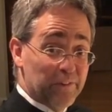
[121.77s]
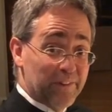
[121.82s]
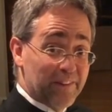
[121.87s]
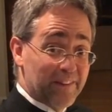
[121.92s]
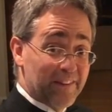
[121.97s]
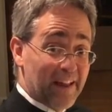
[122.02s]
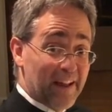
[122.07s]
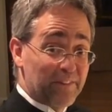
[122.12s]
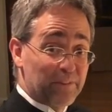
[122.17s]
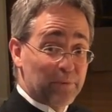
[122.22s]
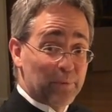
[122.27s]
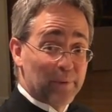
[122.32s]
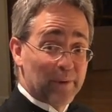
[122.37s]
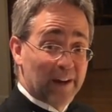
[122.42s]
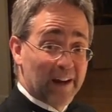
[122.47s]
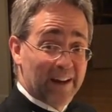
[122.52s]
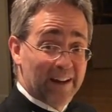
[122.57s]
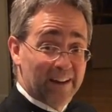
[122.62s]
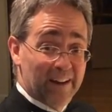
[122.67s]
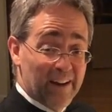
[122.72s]
That's where
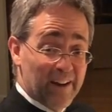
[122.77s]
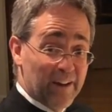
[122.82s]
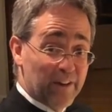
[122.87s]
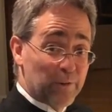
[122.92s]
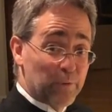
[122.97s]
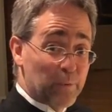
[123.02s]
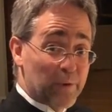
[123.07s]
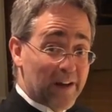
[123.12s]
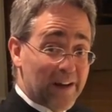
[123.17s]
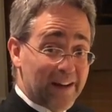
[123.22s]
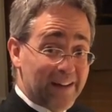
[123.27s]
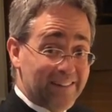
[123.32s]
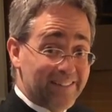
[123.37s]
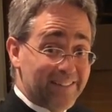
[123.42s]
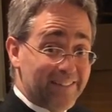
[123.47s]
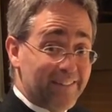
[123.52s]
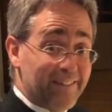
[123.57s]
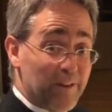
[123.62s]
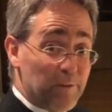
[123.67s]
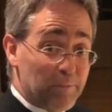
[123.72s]
I unwind
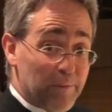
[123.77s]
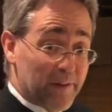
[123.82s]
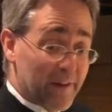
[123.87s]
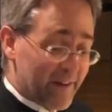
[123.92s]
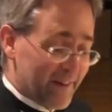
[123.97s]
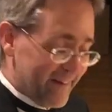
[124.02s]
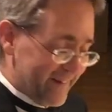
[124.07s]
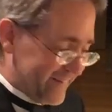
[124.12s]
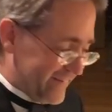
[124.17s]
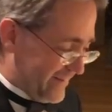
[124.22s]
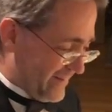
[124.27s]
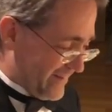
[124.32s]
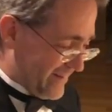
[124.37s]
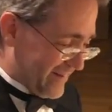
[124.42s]
the blocks.